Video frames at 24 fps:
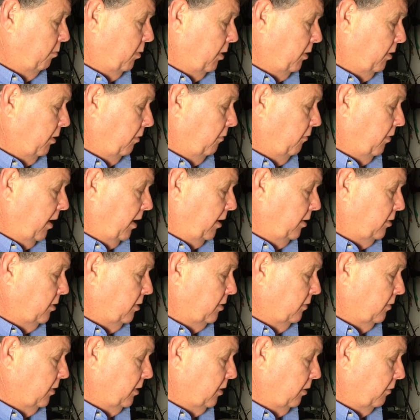one of the
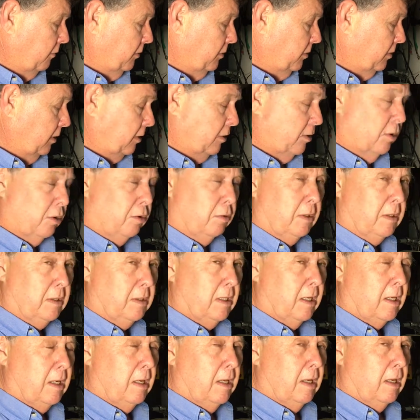advantages of this obviously too
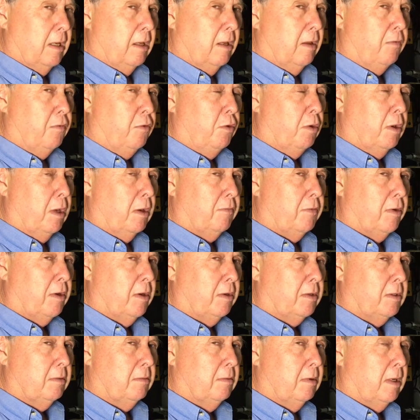is if you have
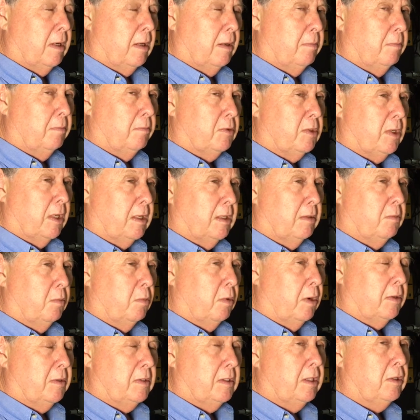a, um, say,
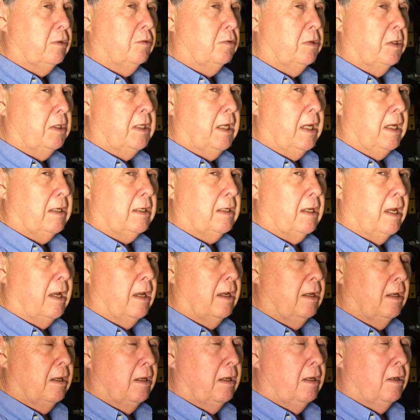a single detector
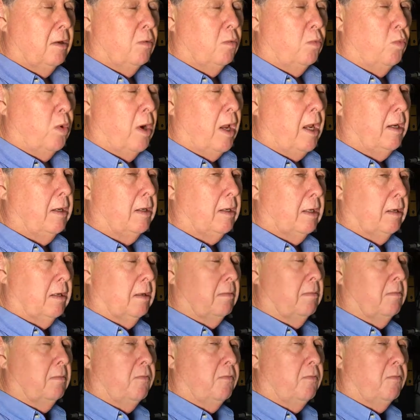run,